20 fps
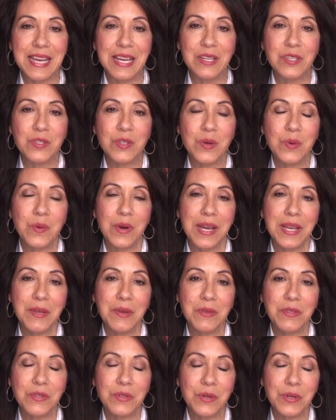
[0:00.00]
So
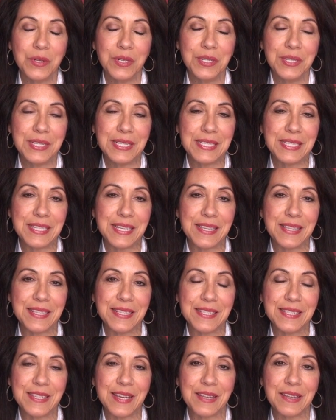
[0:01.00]
I started to see
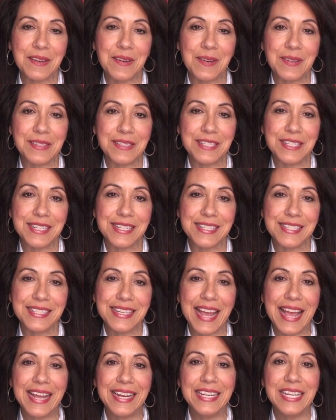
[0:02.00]
this
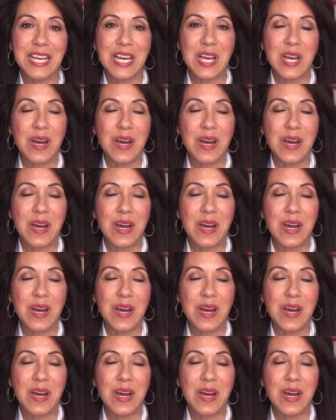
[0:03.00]
psychologist, and